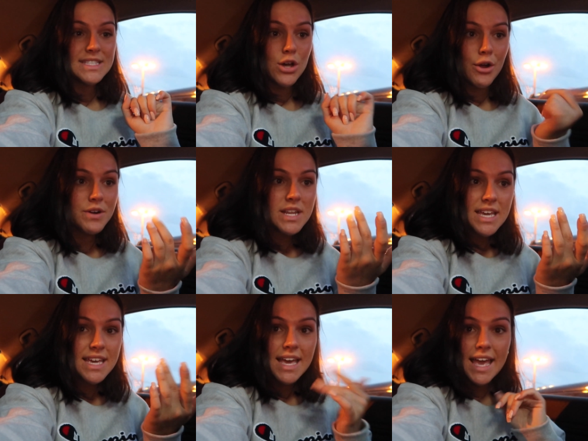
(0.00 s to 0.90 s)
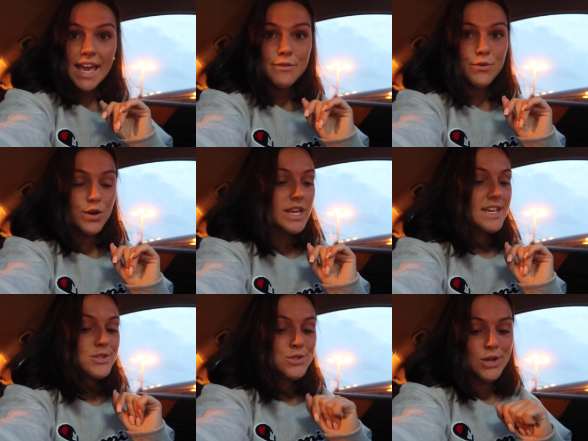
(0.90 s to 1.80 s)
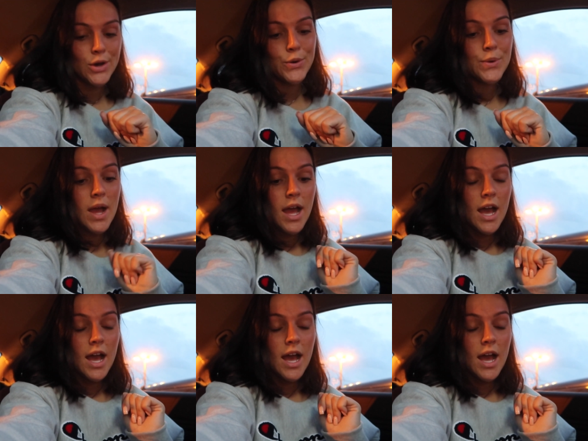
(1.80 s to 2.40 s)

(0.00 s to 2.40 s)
It's already 8.40, so